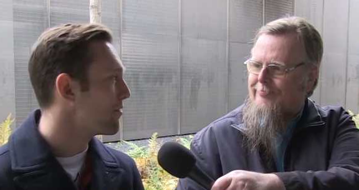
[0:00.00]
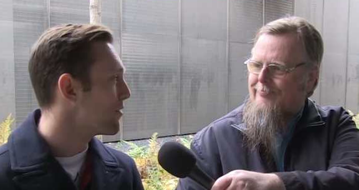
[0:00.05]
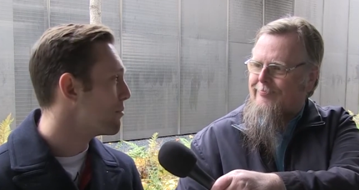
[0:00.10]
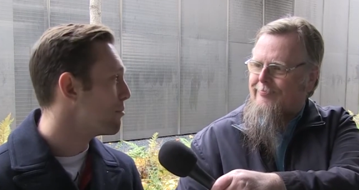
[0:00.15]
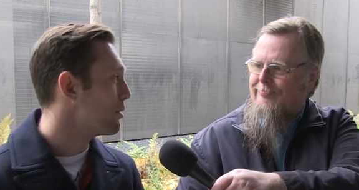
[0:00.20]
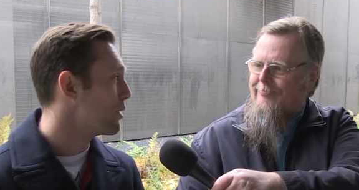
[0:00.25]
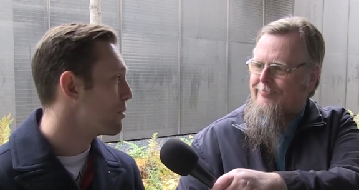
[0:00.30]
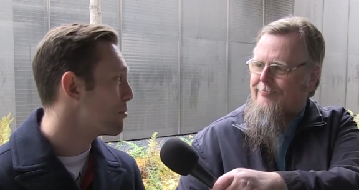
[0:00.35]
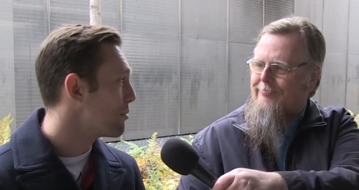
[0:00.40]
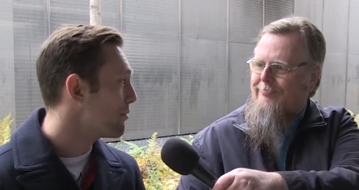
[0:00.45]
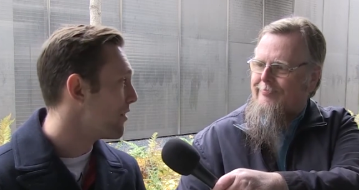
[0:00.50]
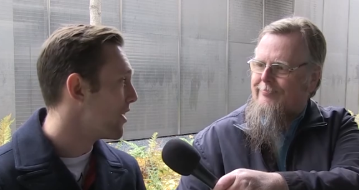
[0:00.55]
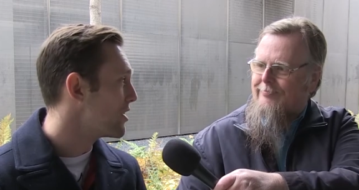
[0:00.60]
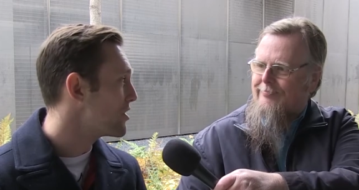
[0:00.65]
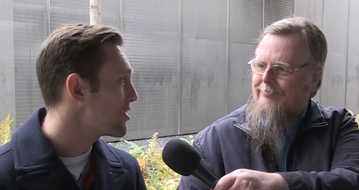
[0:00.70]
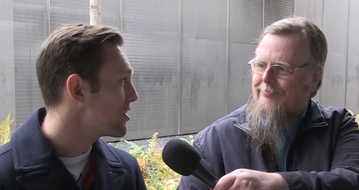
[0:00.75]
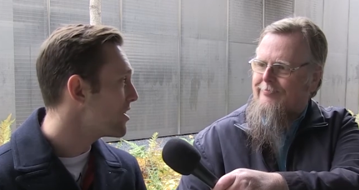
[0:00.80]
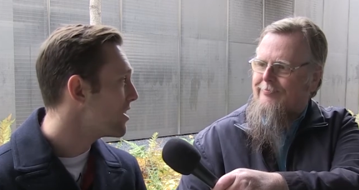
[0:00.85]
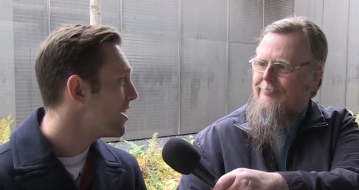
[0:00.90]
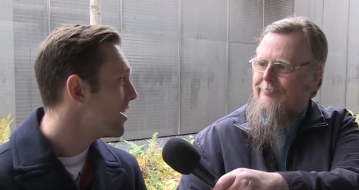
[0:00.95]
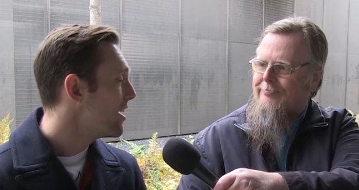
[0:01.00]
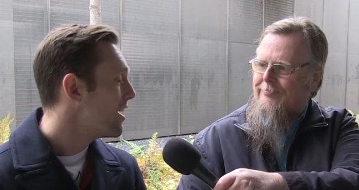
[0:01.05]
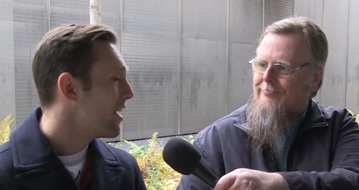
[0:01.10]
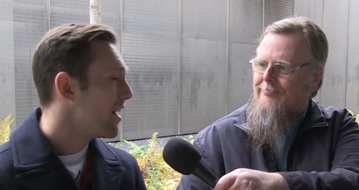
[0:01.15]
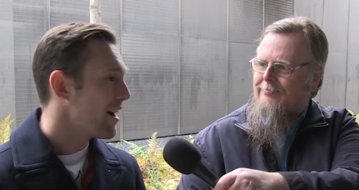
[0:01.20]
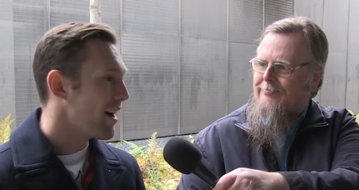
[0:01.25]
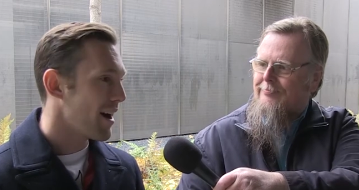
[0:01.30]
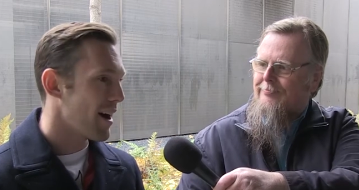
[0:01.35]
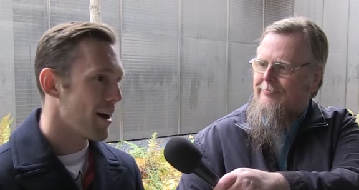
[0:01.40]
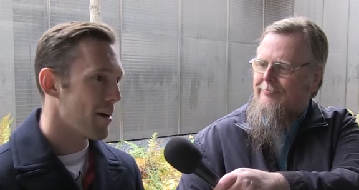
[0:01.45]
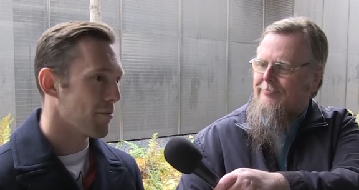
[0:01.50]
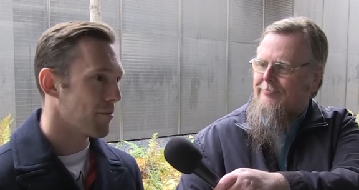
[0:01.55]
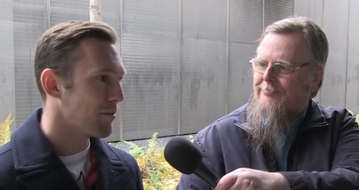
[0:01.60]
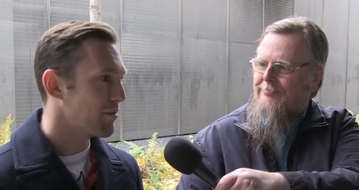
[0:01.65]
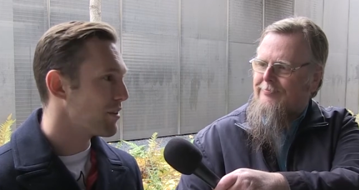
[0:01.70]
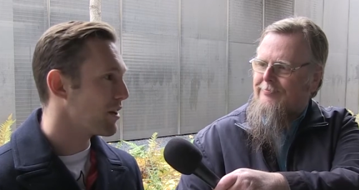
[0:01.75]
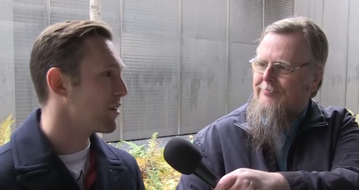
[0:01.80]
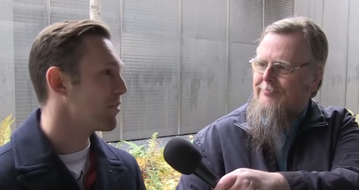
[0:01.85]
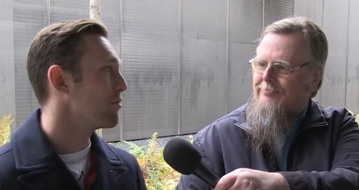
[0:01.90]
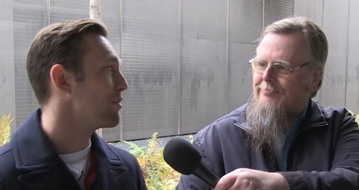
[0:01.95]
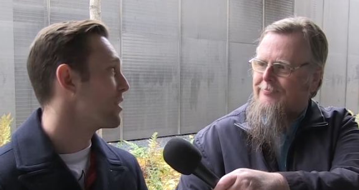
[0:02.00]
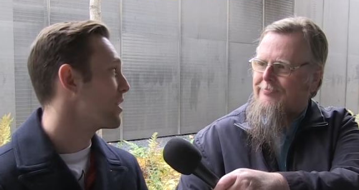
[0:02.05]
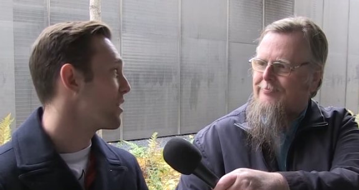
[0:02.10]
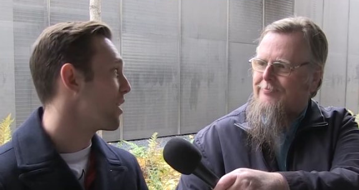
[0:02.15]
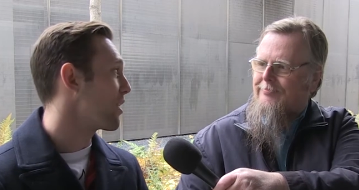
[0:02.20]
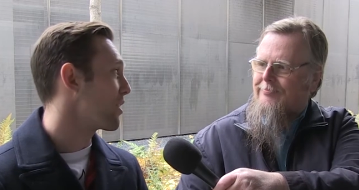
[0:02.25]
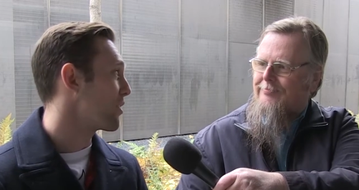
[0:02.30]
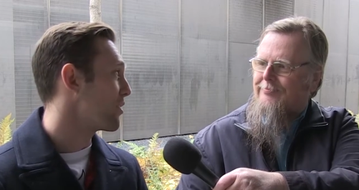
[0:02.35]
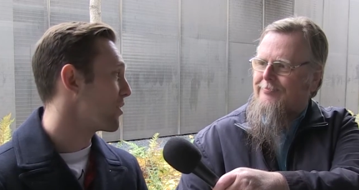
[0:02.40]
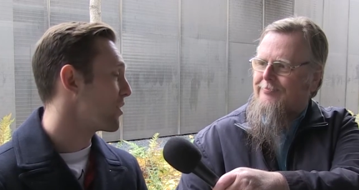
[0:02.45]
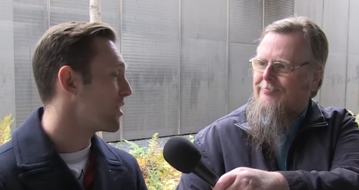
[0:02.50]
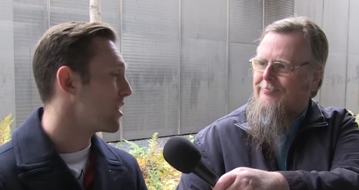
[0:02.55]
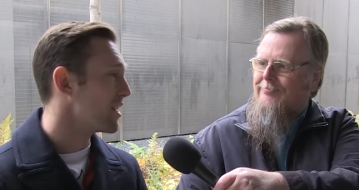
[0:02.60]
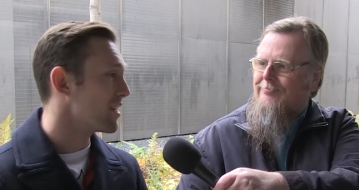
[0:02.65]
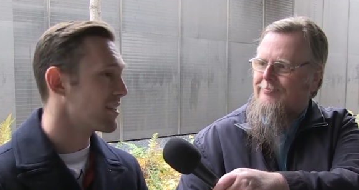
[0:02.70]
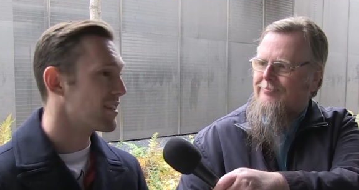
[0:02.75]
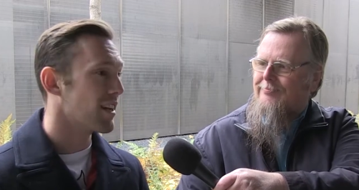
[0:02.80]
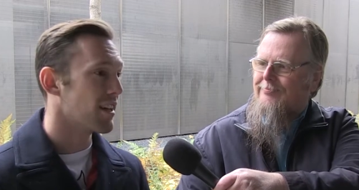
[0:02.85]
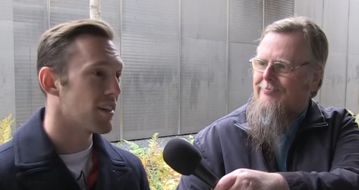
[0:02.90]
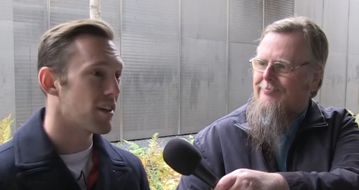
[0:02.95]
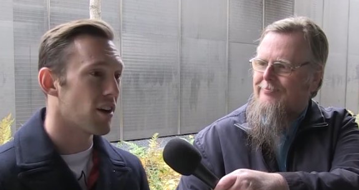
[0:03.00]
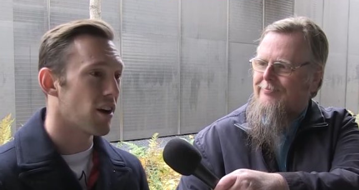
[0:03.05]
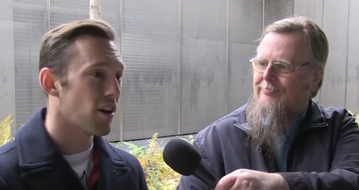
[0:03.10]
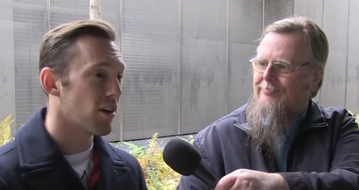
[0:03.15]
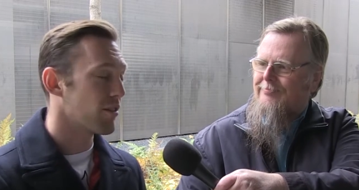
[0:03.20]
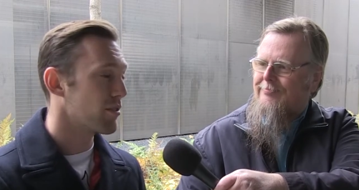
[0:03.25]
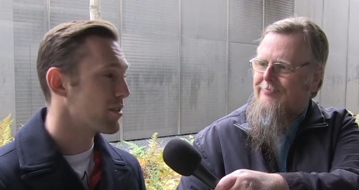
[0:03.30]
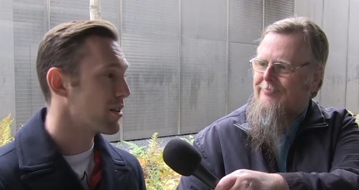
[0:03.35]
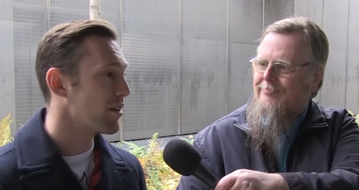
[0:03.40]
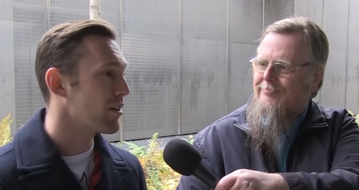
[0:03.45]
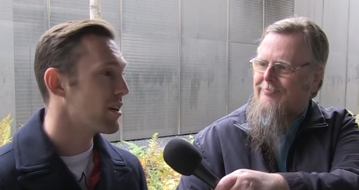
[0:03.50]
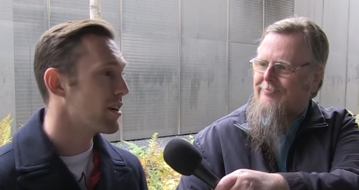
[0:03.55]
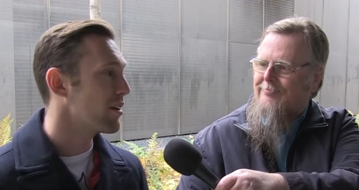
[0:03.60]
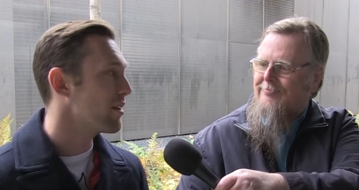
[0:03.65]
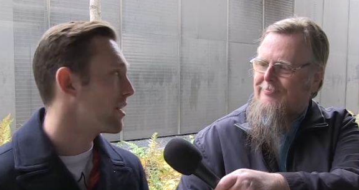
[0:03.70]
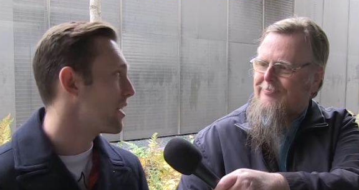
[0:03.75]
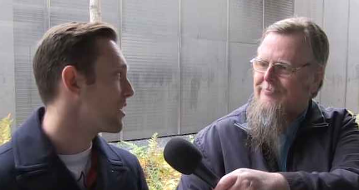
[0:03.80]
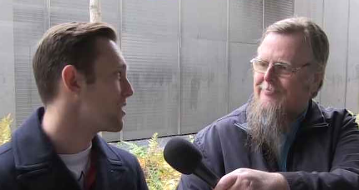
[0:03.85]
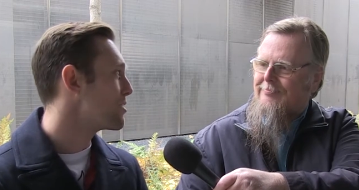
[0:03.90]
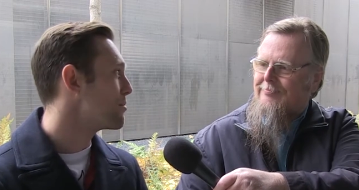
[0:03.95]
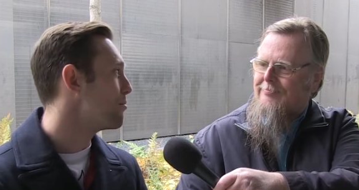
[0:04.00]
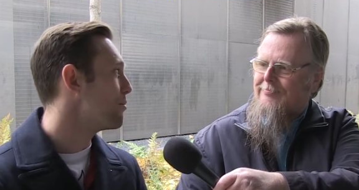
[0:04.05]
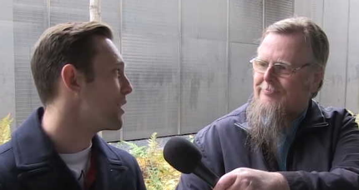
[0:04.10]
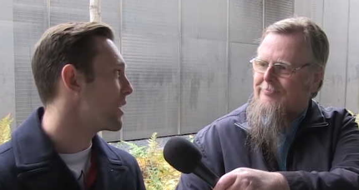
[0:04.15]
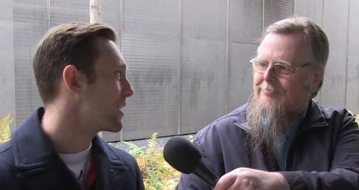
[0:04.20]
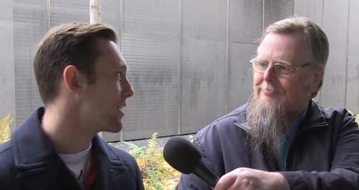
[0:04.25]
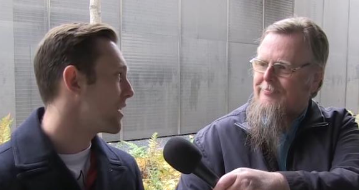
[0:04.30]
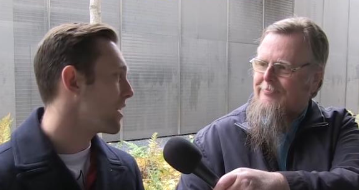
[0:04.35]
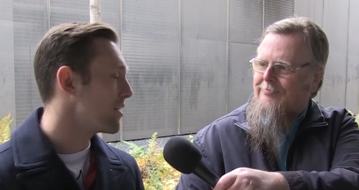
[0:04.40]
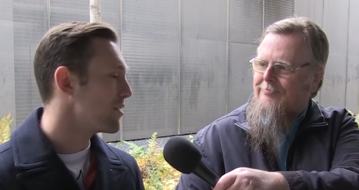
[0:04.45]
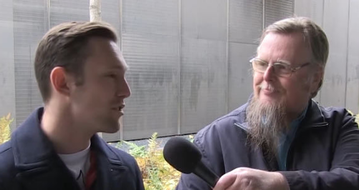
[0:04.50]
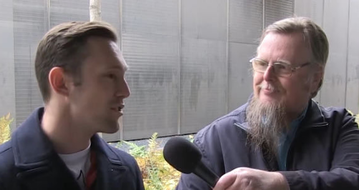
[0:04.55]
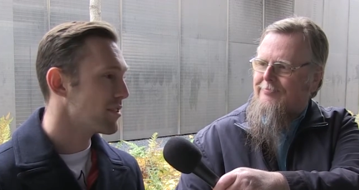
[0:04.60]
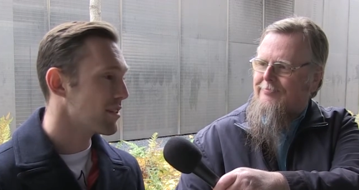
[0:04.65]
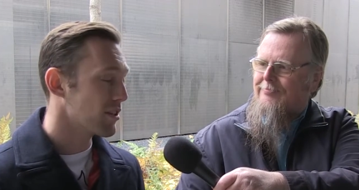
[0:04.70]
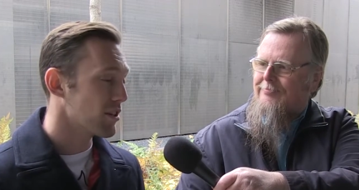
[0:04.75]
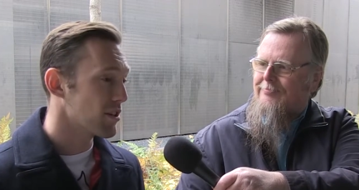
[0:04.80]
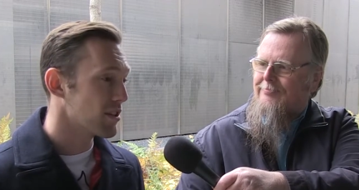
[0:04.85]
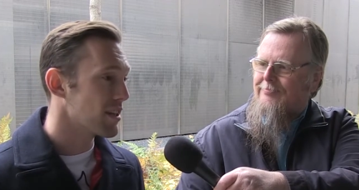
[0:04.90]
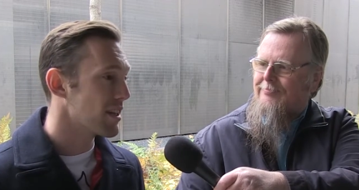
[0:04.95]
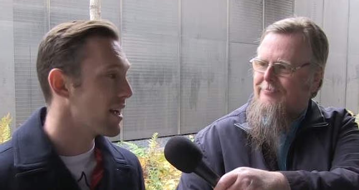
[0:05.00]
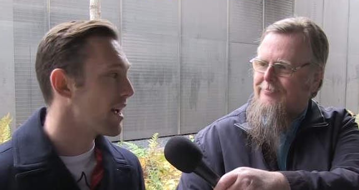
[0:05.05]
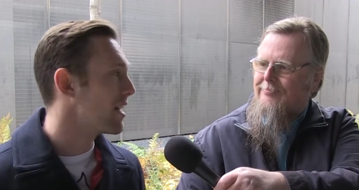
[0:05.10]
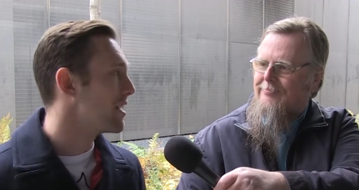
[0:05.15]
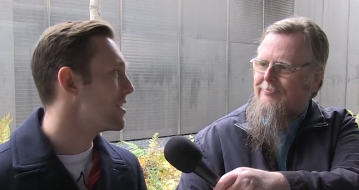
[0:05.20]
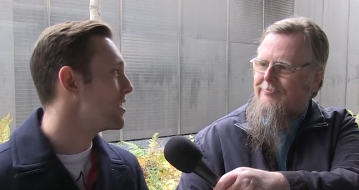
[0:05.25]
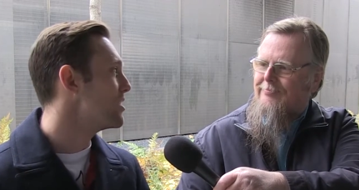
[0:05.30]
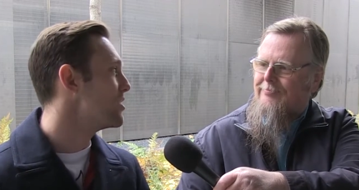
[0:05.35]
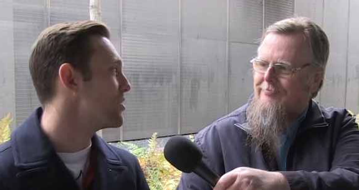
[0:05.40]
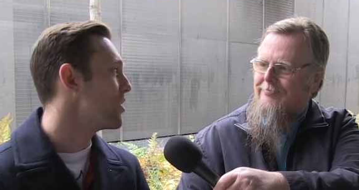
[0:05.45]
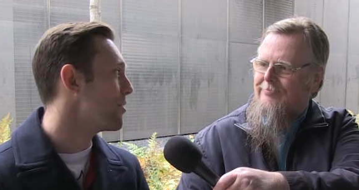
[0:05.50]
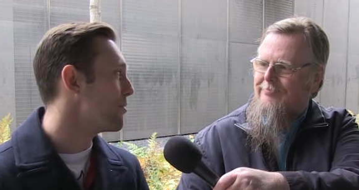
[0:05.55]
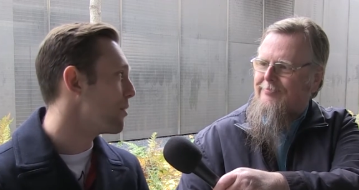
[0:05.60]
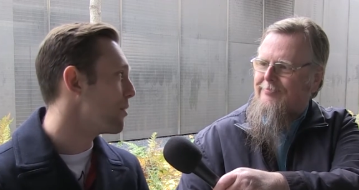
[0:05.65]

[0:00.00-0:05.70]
Speaker 1: for bully prevention. Uh, we've done a really lot of good things. They had the Argos out here, they had some break dancers, they had D J